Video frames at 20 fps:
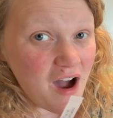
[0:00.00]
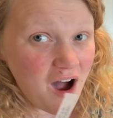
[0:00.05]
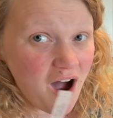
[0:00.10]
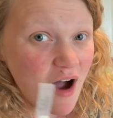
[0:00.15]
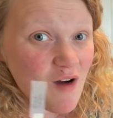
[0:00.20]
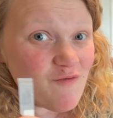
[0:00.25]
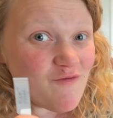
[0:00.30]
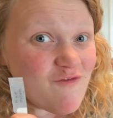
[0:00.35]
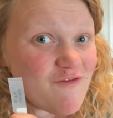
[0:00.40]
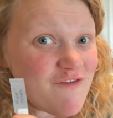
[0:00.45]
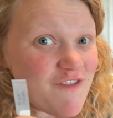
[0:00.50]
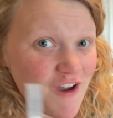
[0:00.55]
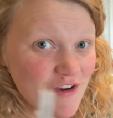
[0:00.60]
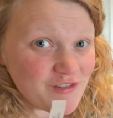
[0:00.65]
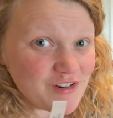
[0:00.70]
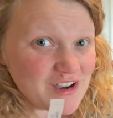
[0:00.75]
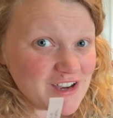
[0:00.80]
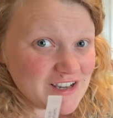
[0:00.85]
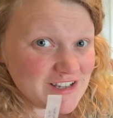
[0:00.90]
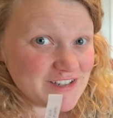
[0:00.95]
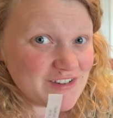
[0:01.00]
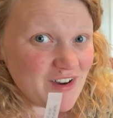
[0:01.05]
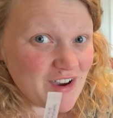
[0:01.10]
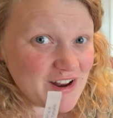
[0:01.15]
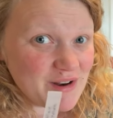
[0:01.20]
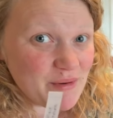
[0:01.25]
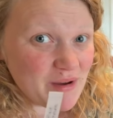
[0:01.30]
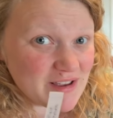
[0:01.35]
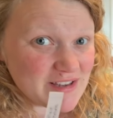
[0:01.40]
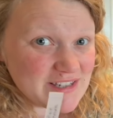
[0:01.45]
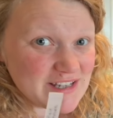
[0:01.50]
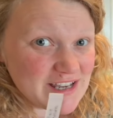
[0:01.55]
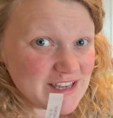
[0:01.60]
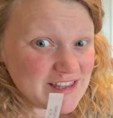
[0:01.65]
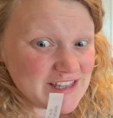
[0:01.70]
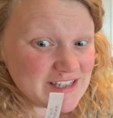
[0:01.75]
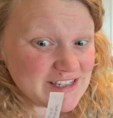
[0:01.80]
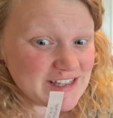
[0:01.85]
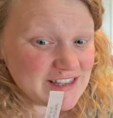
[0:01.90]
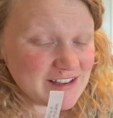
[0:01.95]
I'm very excited about seeing
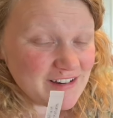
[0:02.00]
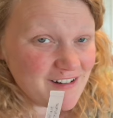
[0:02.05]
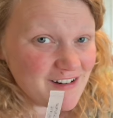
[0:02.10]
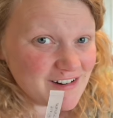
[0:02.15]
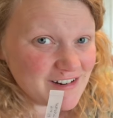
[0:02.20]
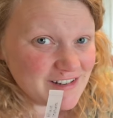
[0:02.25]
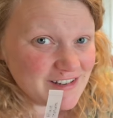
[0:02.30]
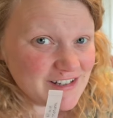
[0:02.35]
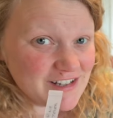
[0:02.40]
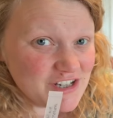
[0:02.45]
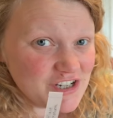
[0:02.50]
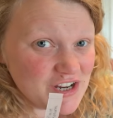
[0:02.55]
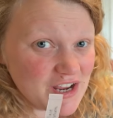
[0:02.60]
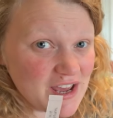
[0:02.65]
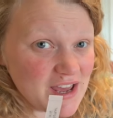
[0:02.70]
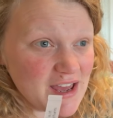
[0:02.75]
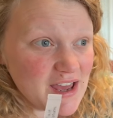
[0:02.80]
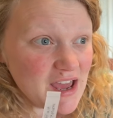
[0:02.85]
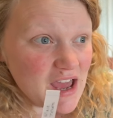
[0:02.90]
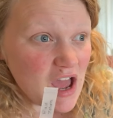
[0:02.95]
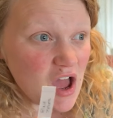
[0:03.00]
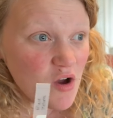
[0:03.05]
this in the garden this year,